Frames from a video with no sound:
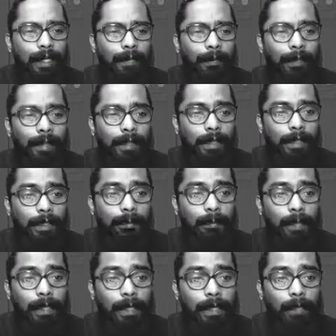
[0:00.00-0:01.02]
I will
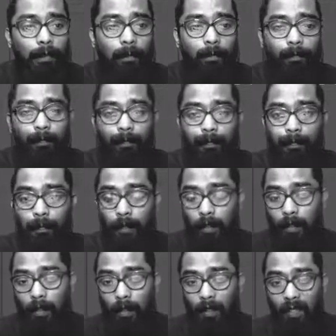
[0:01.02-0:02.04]
explain it
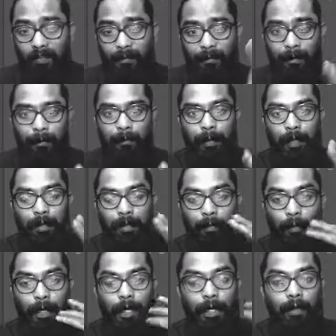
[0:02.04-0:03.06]
in a different path
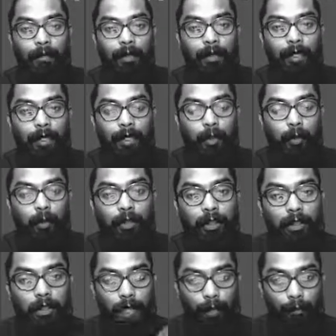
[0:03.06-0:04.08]
while I will teach you
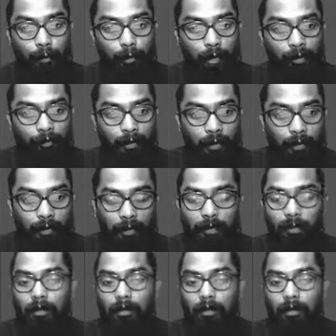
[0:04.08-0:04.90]
the typography